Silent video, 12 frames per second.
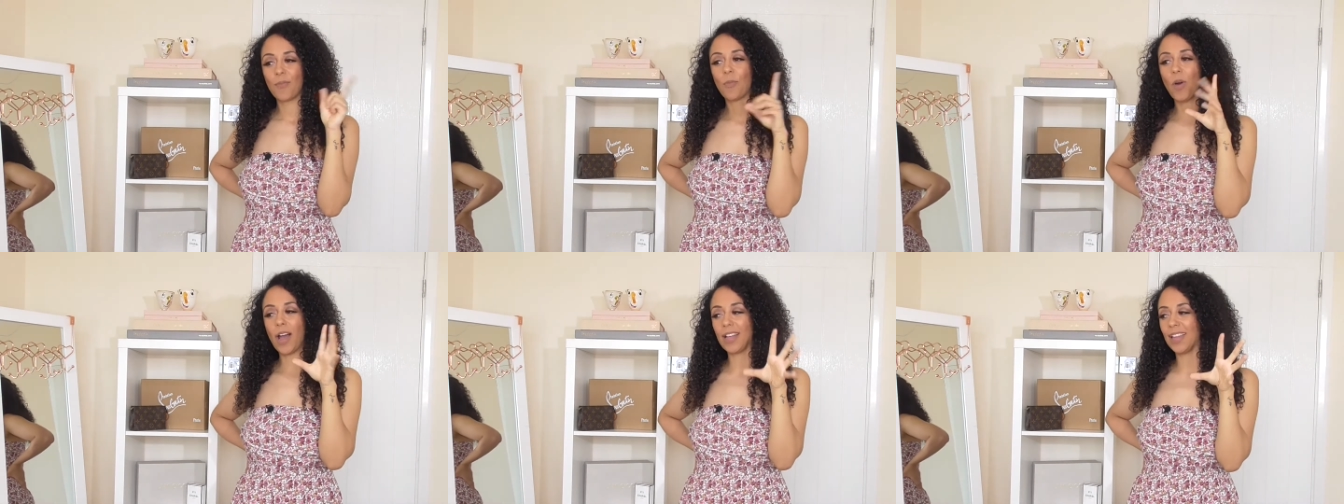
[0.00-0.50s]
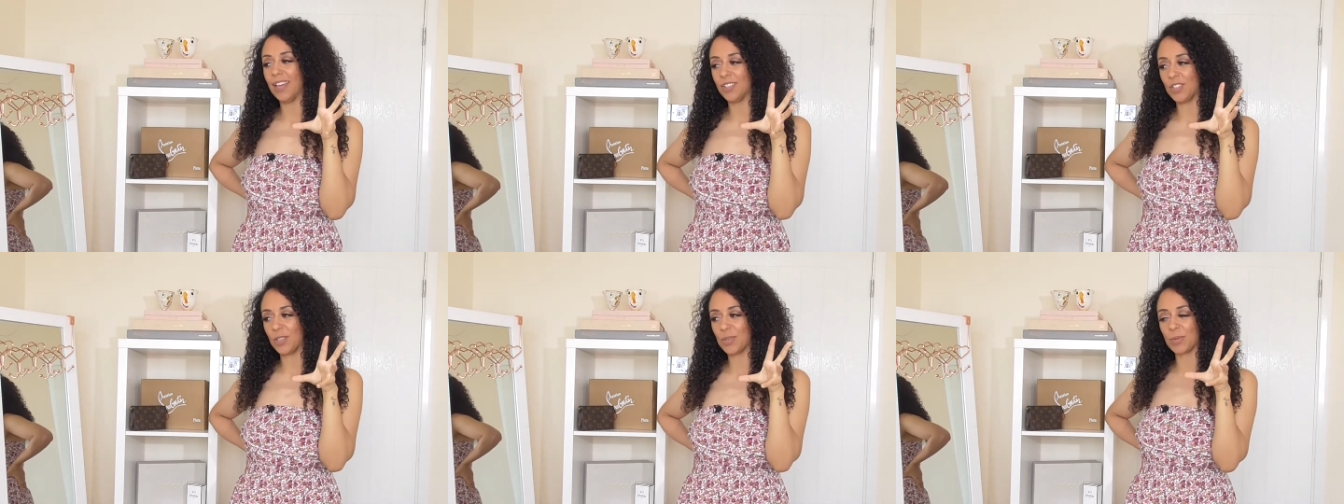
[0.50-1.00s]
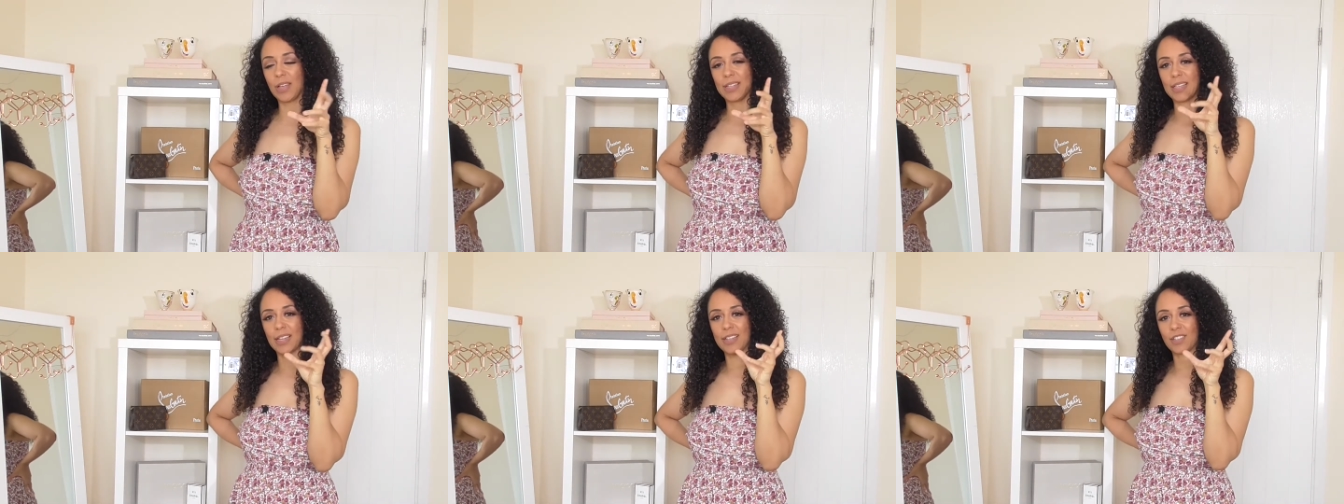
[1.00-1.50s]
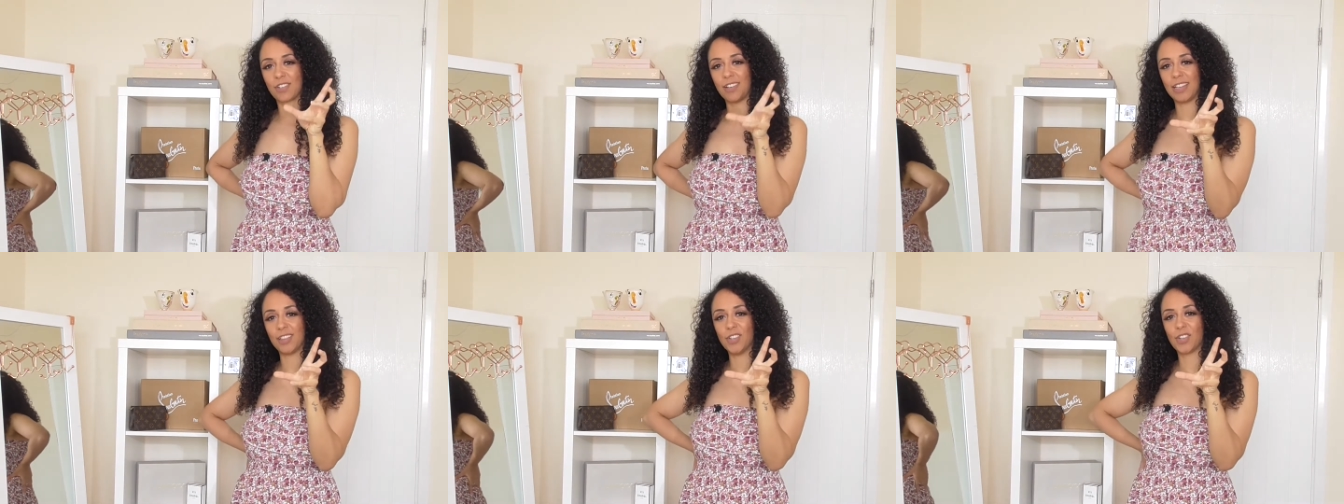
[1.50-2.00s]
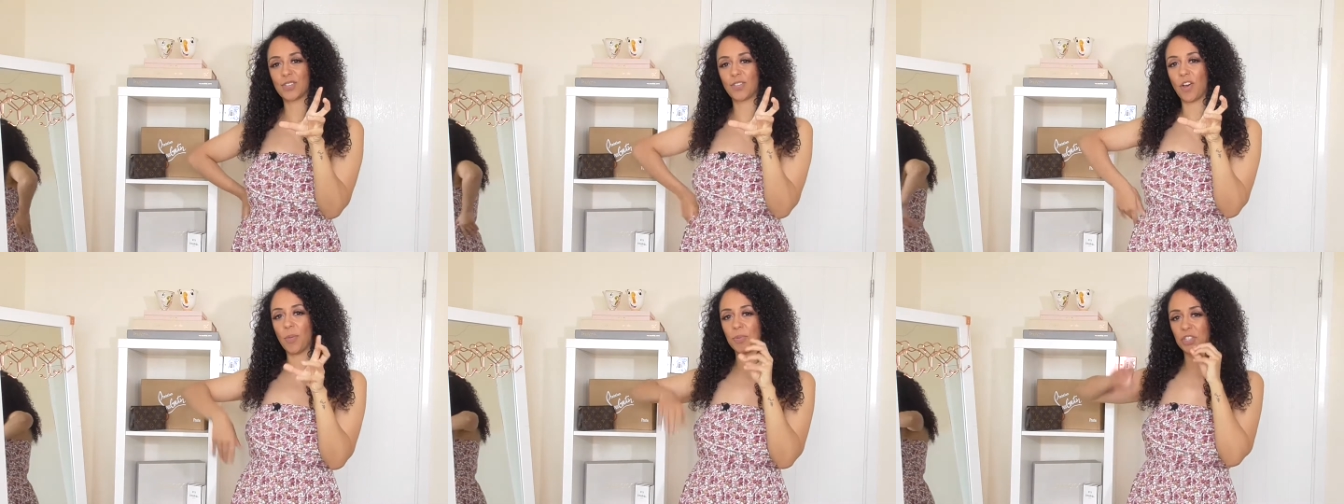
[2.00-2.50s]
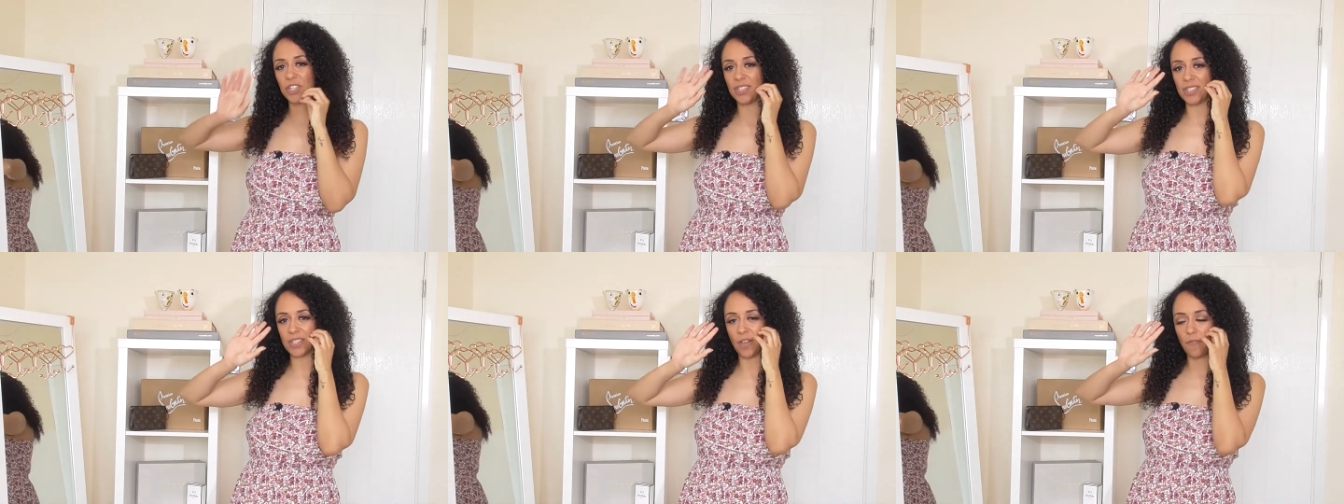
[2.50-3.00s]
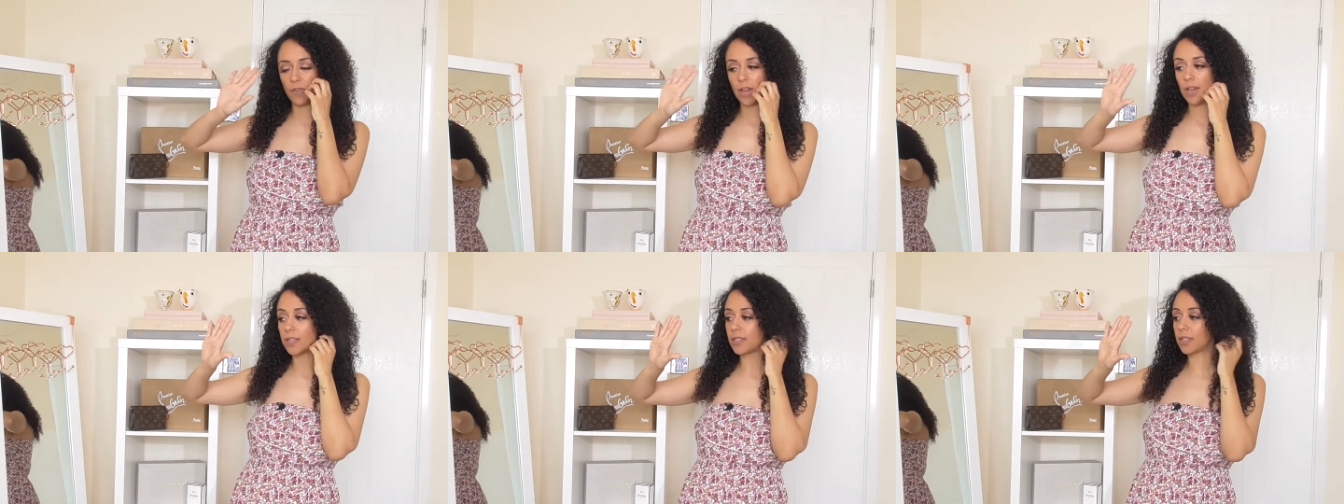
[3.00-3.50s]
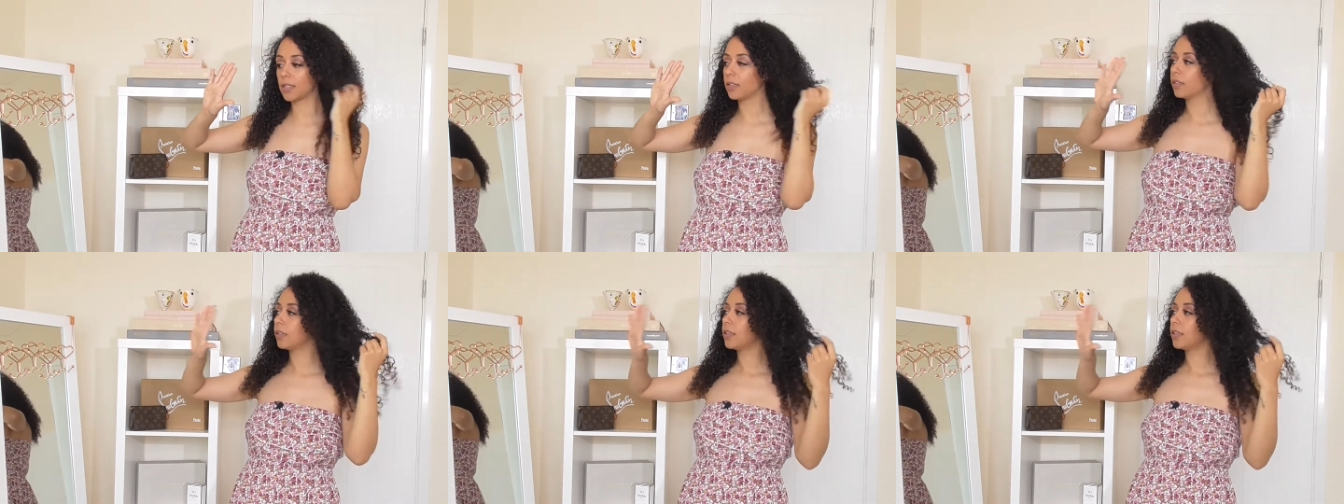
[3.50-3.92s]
What I like to do as well is I like to create looks options versus